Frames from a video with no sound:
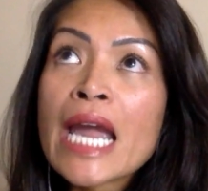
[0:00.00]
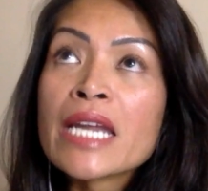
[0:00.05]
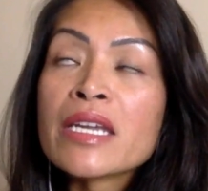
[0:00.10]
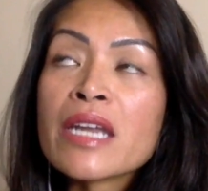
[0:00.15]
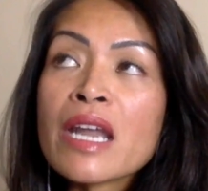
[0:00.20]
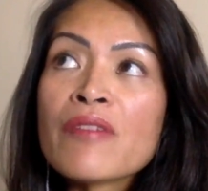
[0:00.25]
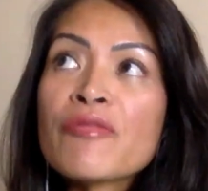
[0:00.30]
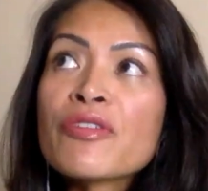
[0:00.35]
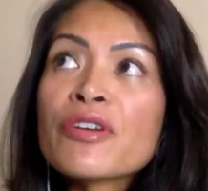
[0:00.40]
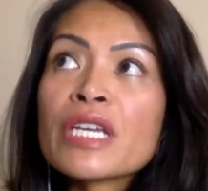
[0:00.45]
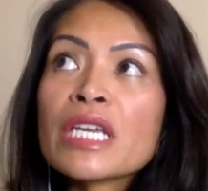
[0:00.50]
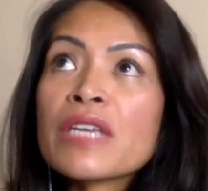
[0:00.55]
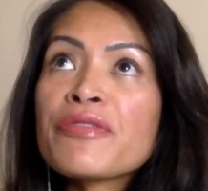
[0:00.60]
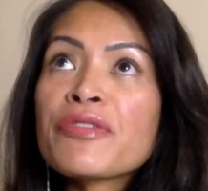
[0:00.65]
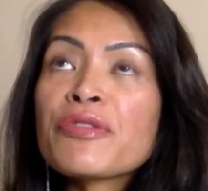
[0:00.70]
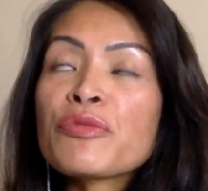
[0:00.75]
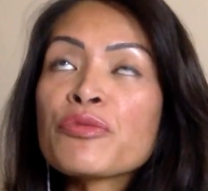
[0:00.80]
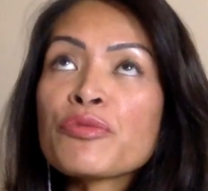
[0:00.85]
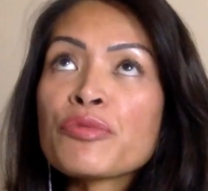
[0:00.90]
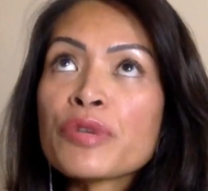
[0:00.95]
I never
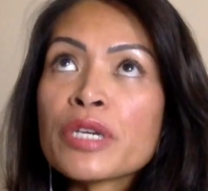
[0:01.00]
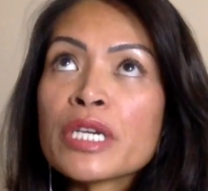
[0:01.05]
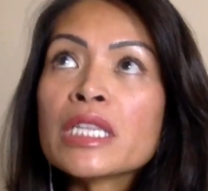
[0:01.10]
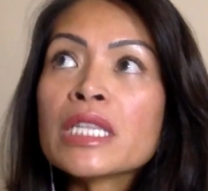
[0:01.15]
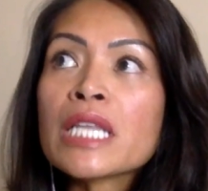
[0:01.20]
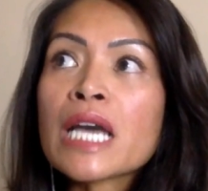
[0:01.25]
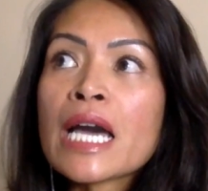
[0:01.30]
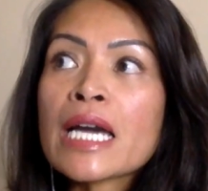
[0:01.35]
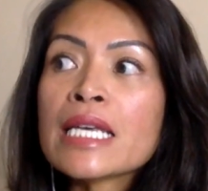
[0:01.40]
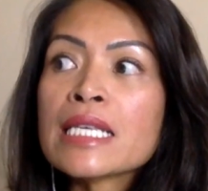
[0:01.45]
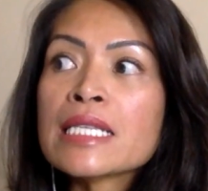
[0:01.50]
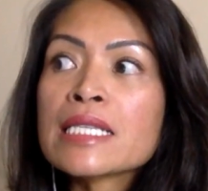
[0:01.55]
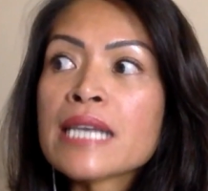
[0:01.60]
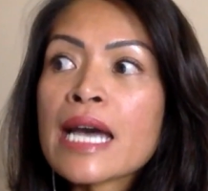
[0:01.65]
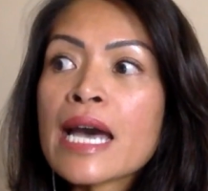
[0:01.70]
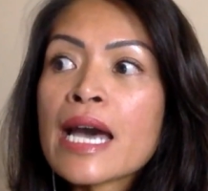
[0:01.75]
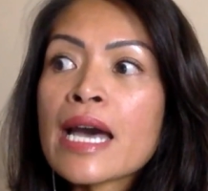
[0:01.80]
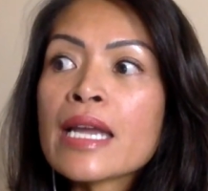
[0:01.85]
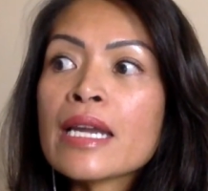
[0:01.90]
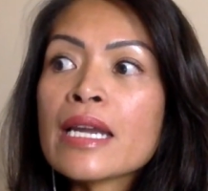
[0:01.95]
even realized
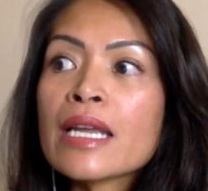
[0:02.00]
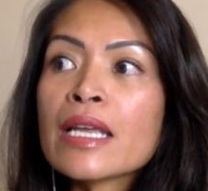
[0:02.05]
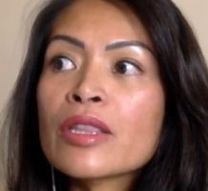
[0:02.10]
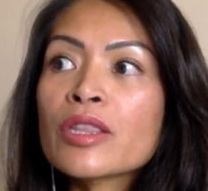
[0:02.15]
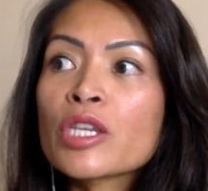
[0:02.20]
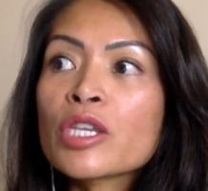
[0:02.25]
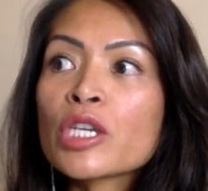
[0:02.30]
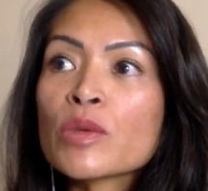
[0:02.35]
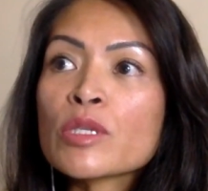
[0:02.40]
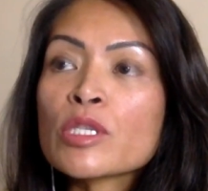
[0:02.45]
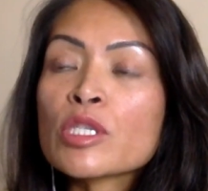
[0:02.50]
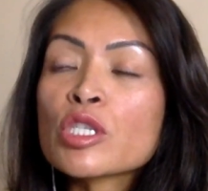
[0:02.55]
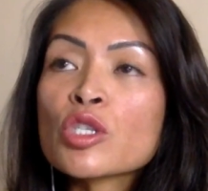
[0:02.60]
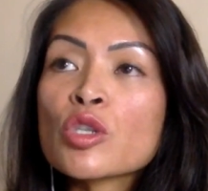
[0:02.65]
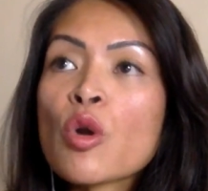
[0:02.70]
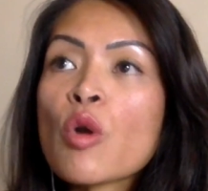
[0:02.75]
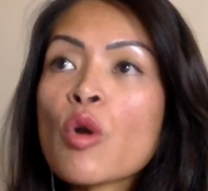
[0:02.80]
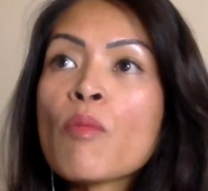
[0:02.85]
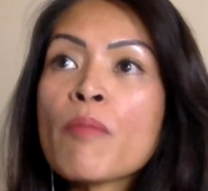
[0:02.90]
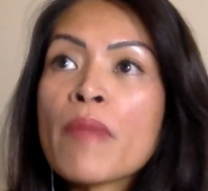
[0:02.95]
that there were
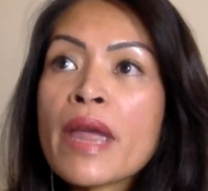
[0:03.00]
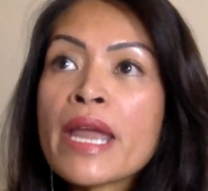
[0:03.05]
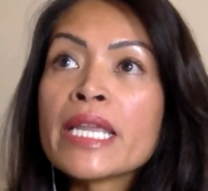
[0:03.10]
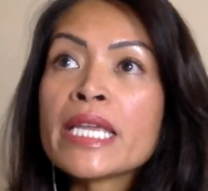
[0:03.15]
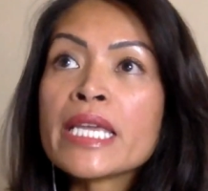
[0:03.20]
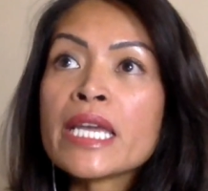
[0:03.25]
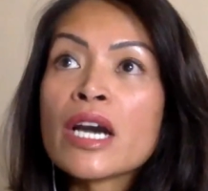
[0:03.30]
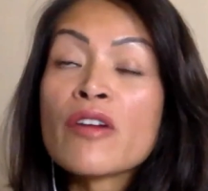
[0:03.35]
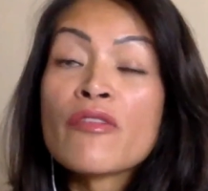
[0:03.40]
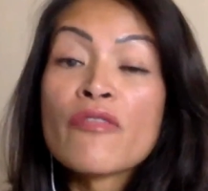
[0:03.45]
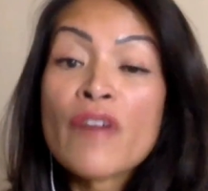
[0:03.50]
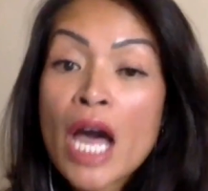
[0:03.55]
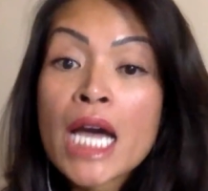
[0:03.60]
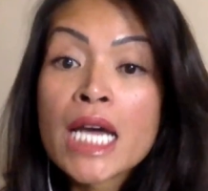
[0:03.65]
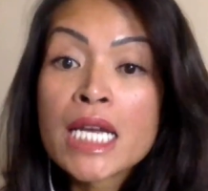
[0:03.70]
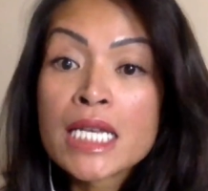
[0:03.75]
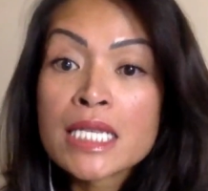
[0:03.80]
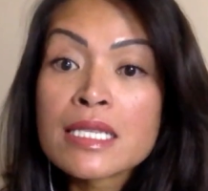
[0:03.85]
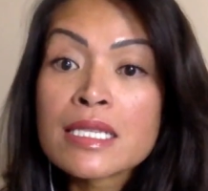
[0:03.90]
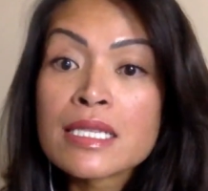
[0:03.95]
so many of
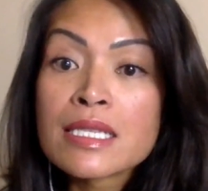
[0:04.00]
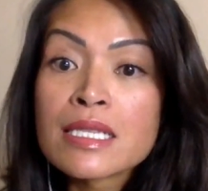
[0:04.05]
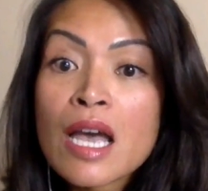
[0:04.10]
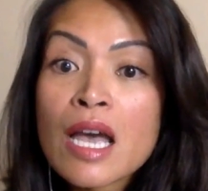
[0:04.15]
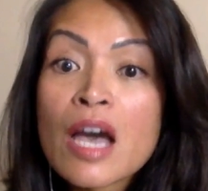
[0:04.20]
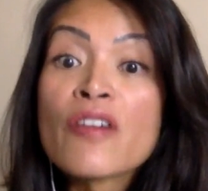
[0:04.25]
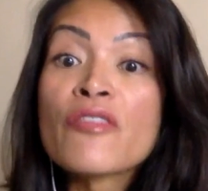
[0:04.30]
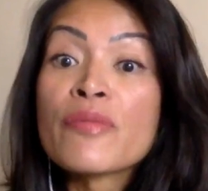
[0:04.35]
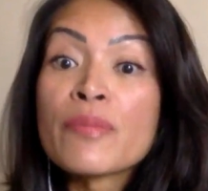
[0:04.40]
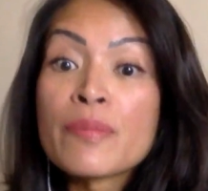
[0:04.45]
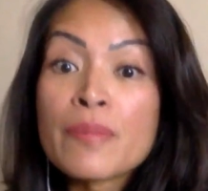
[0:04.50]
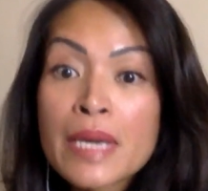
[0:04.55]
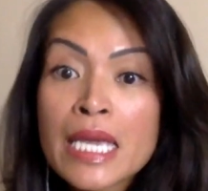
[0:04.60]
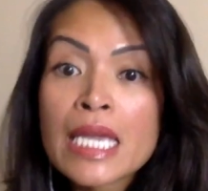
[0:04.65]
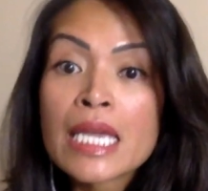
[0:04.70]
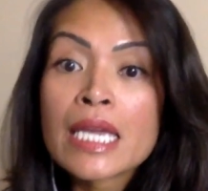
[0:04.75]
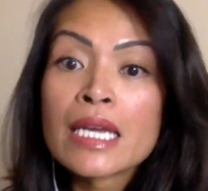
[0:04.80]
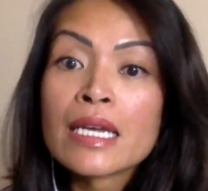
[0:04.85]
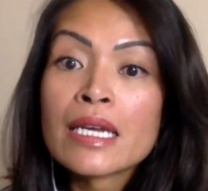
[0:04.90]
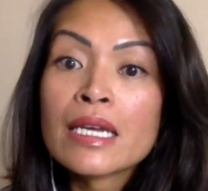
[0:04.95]
us, of
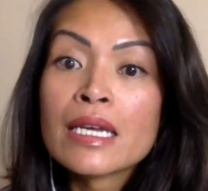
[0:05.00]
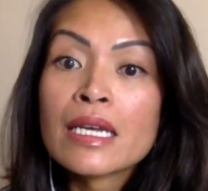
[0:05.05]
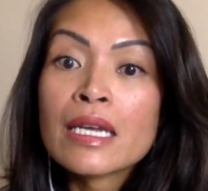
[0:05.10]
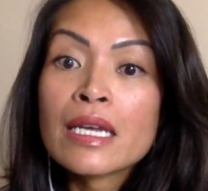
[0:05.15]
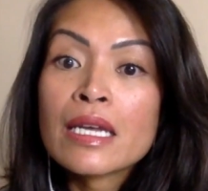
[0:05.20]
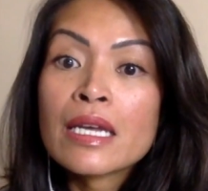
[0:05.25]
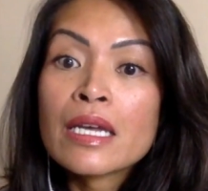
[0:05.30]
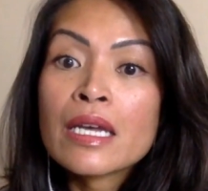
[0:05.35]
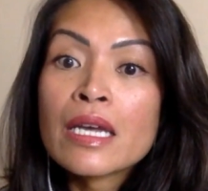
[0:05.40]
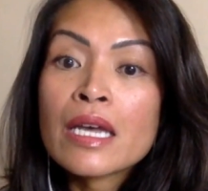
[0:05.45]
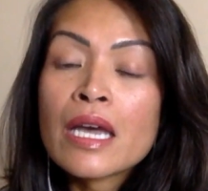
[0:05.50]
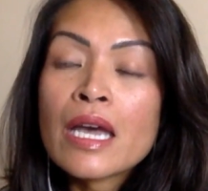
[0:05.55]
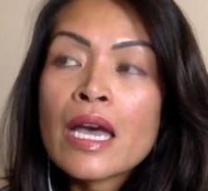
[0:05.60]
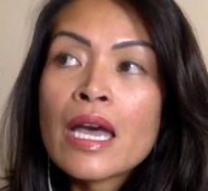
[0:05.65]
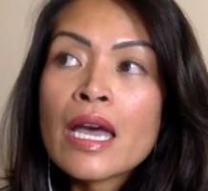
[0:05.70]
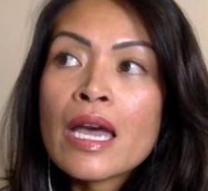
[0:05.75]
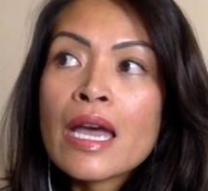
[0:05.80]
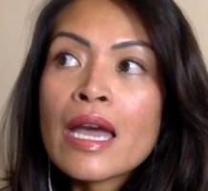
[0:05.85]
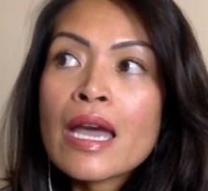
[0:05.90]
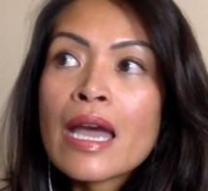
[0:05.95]
me.
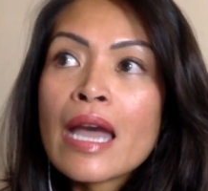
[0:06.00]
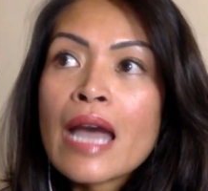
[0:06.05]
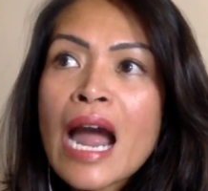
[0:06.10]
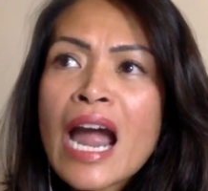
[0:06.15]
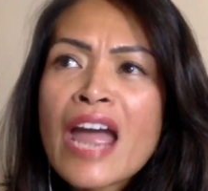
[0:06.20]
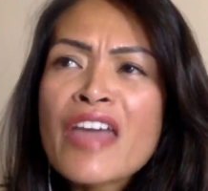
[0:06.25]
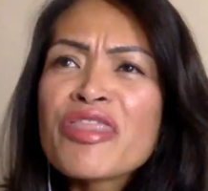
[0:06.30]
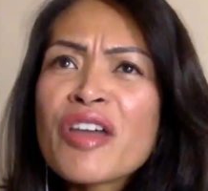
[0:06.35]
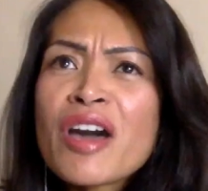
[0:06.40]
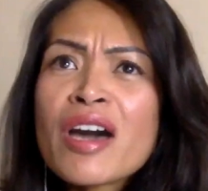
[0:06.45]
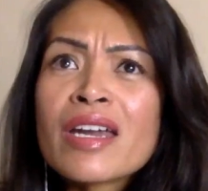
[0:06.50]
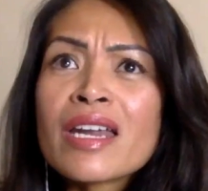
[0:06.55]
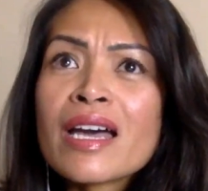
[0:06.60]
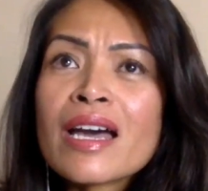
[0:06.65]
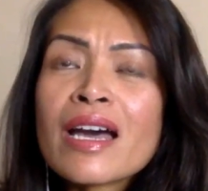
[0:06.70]
I thought